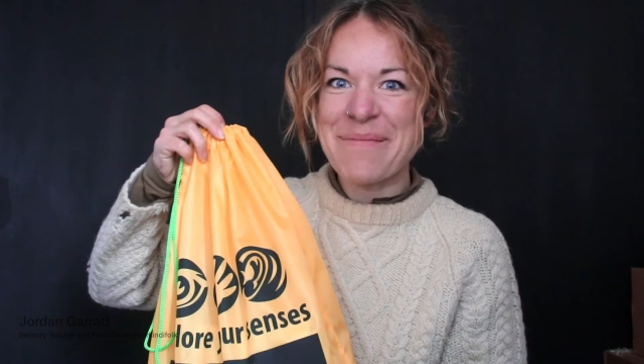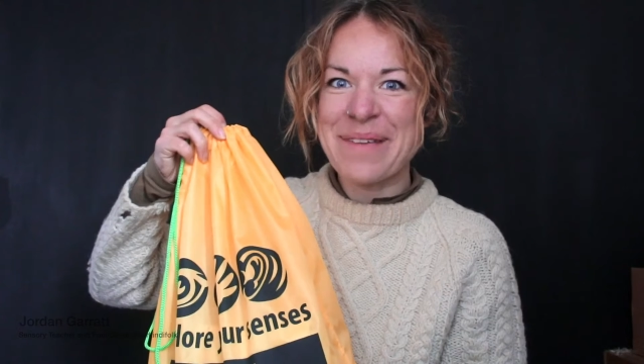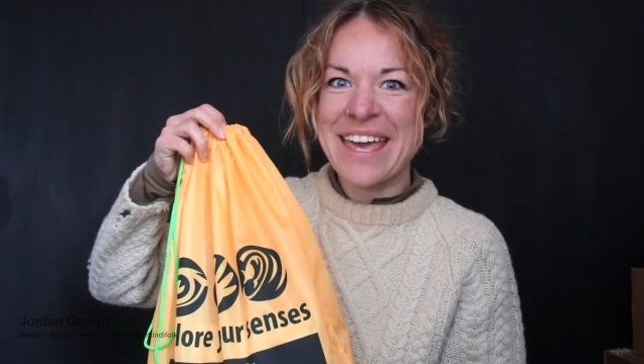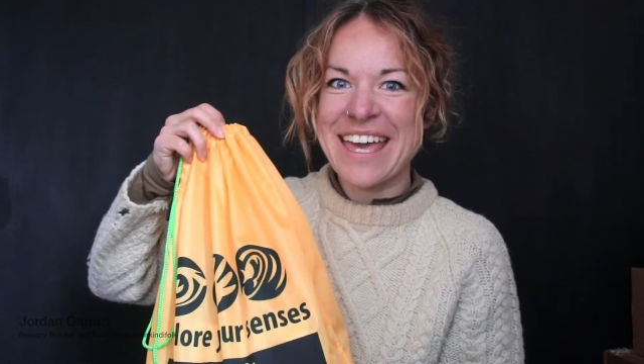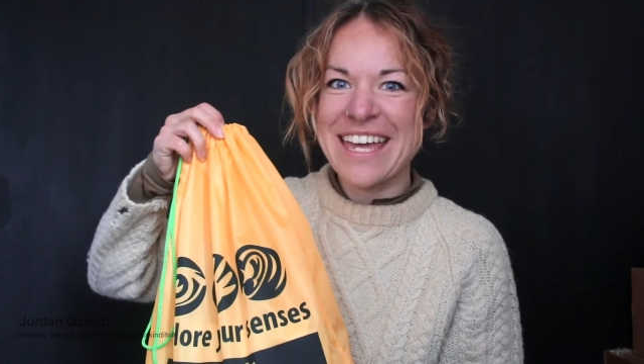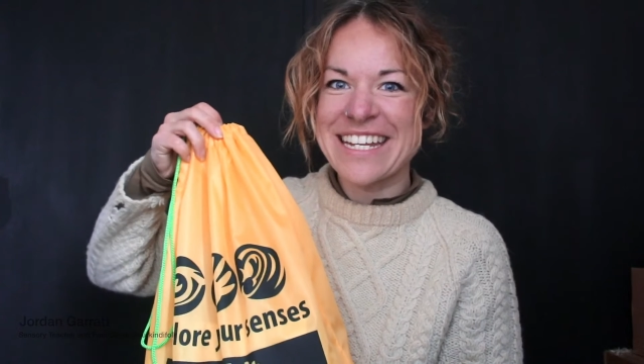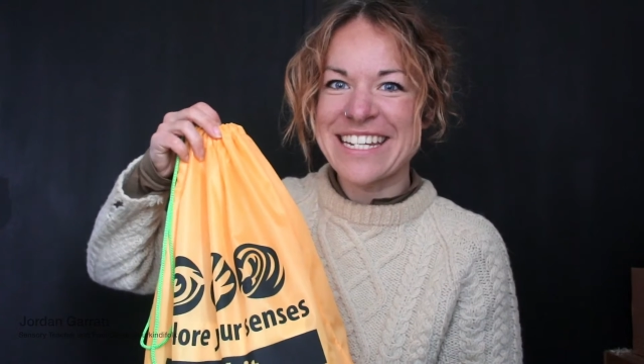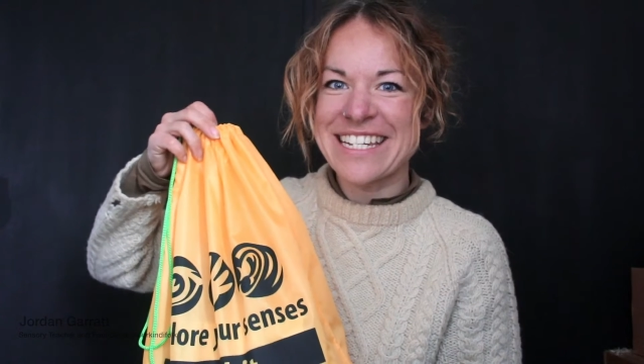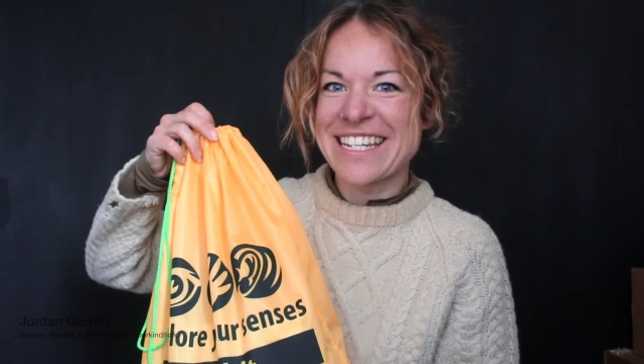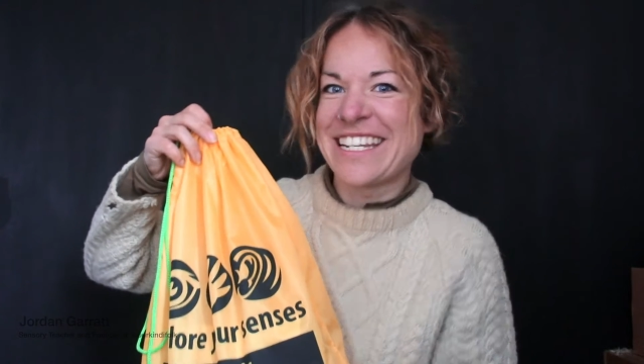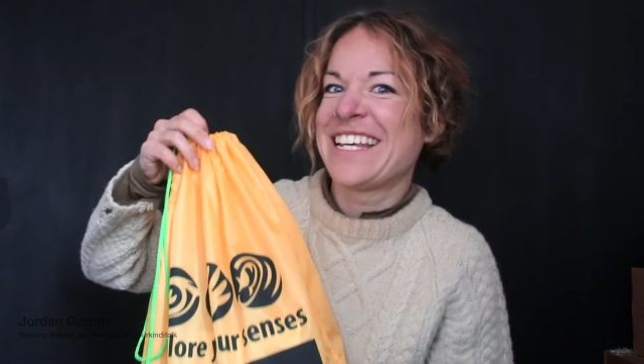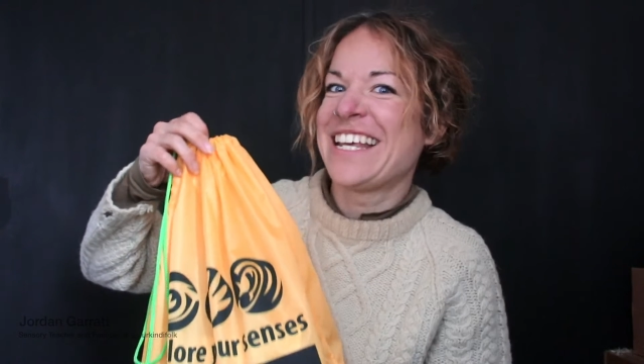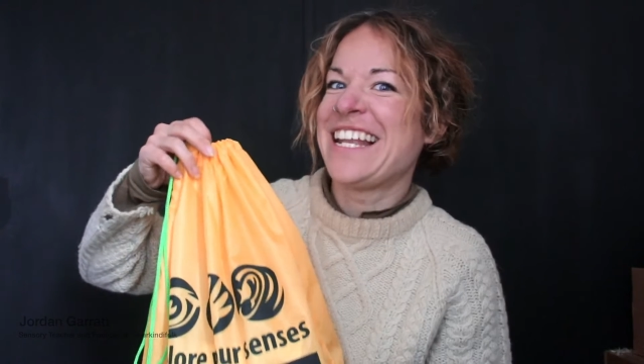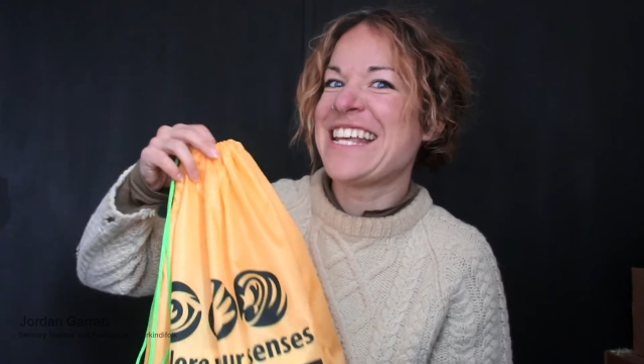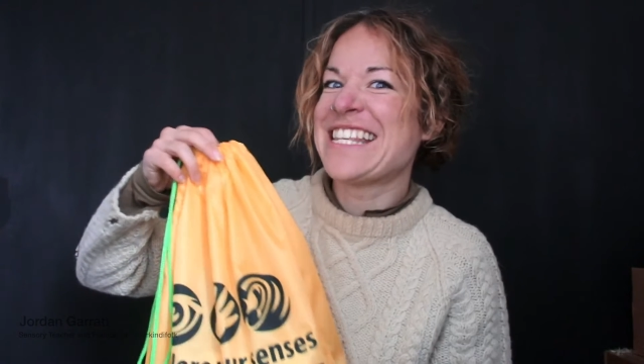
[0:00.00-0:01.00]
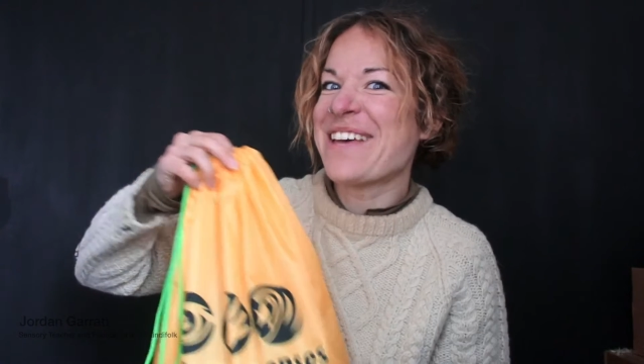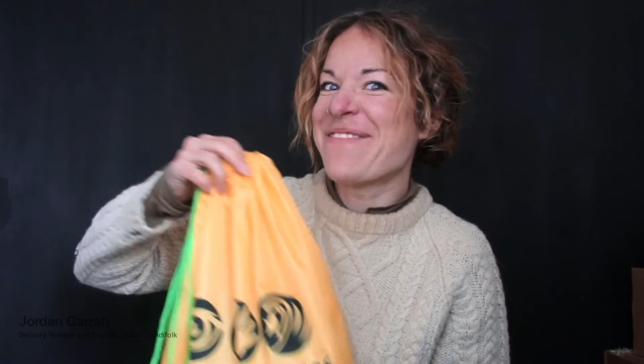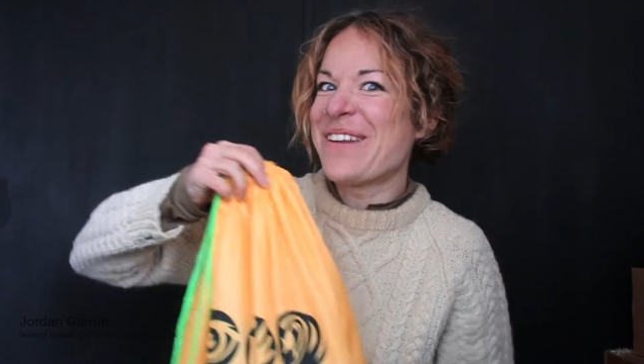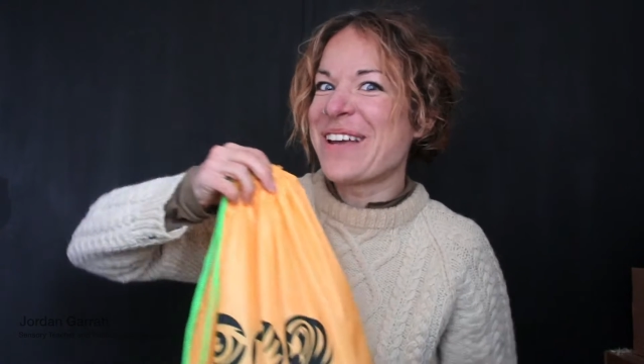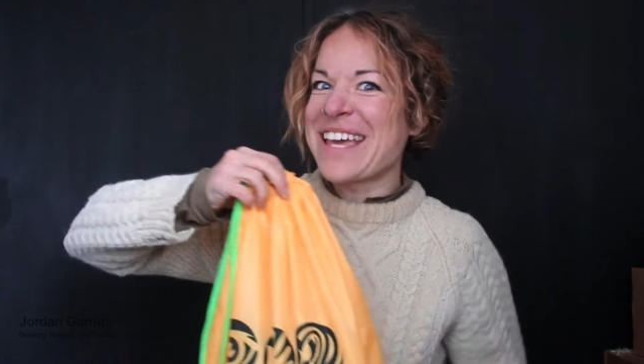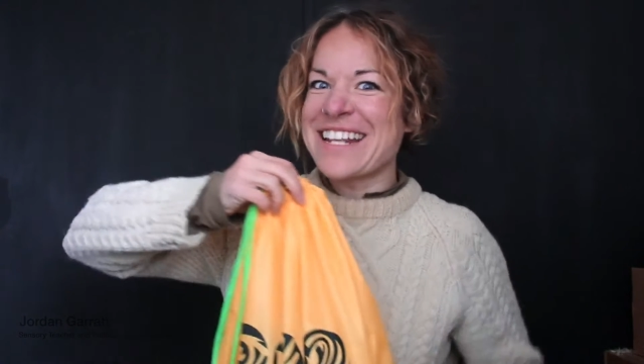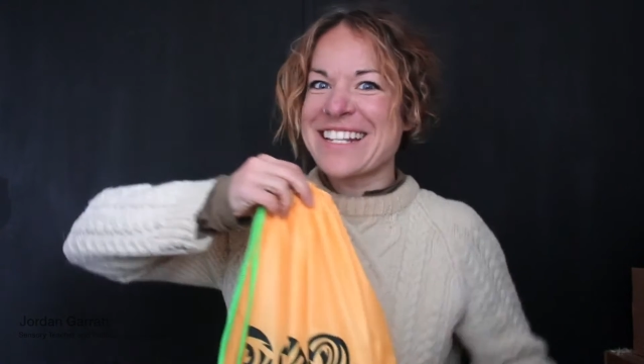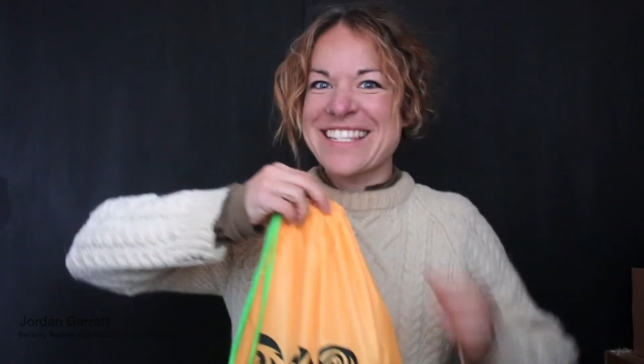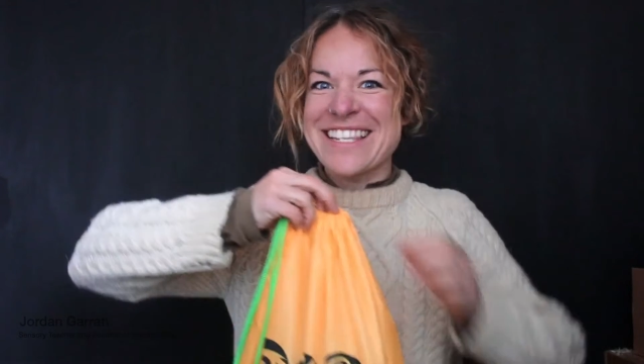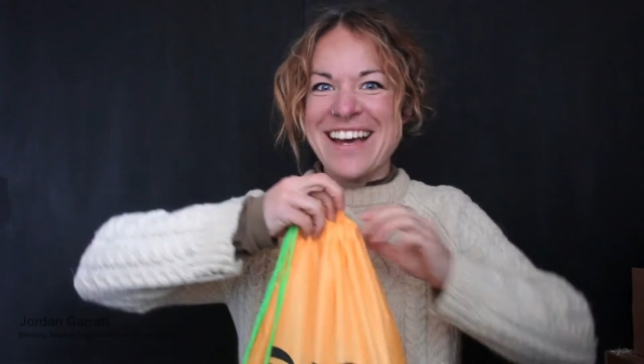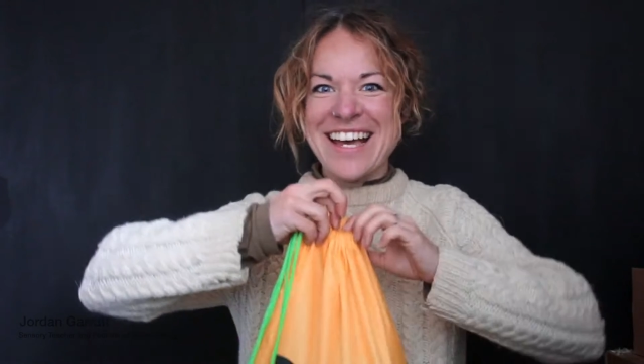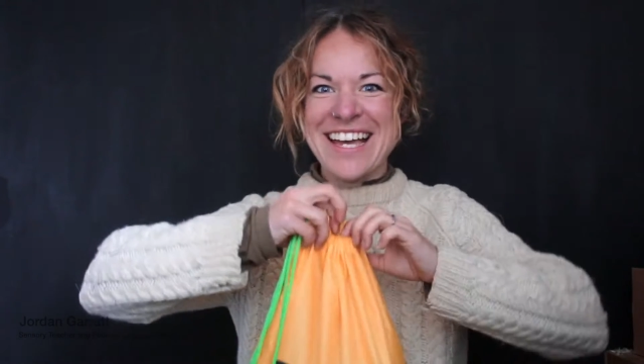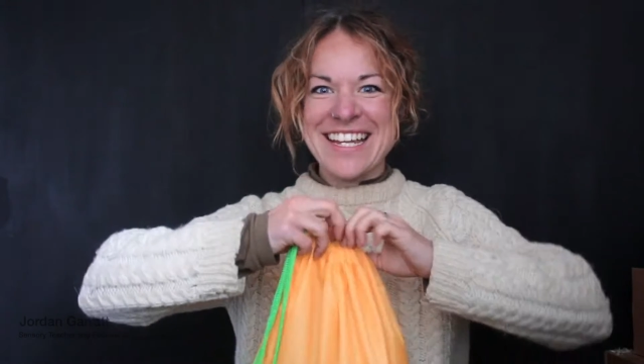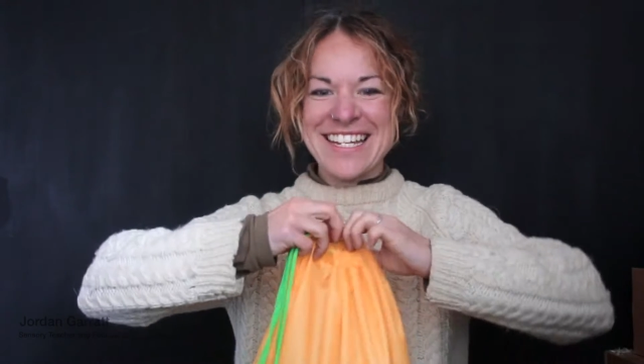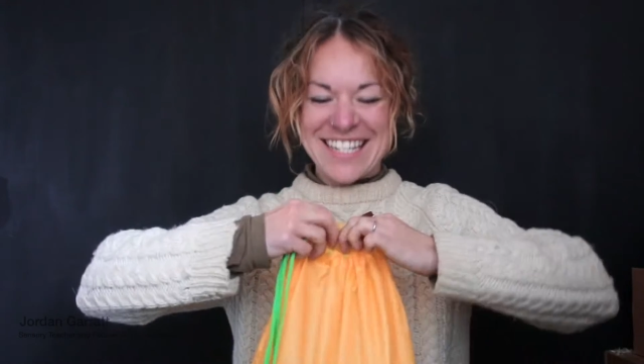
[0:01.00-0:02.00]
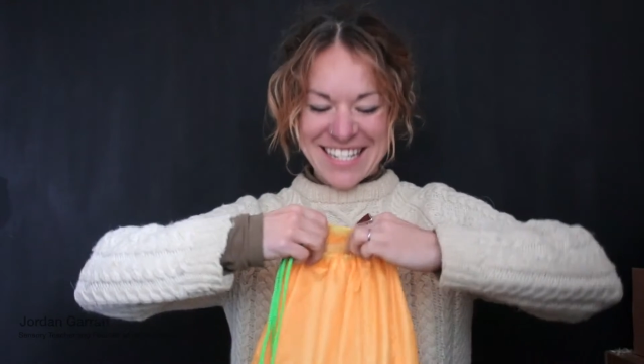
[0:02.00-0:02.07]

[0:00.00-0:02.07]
kit. Let's have a look inside.